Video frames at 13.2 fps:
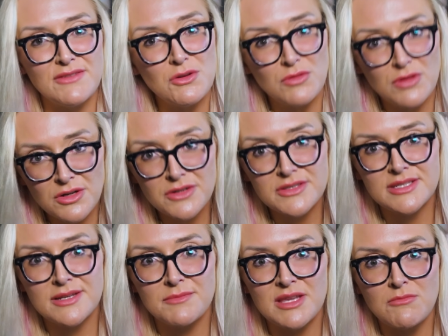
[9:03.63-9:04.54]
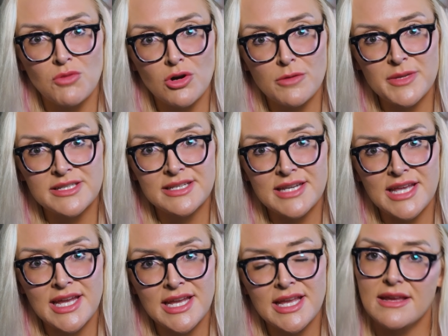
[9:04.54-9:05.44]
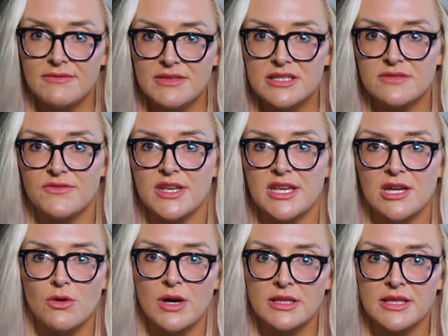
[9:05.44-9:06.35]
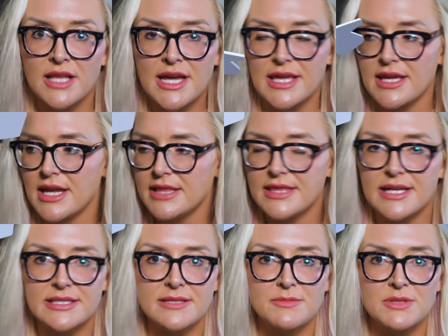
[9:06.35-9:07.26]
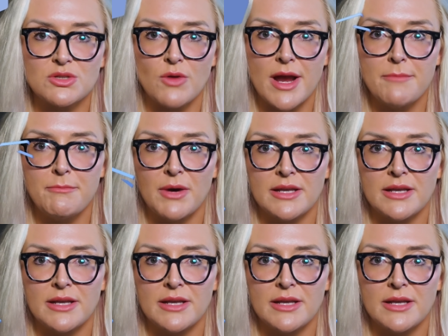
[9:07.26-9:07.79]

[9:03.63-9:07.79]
if you learned something morbid today, give this video a like, hit that subscribe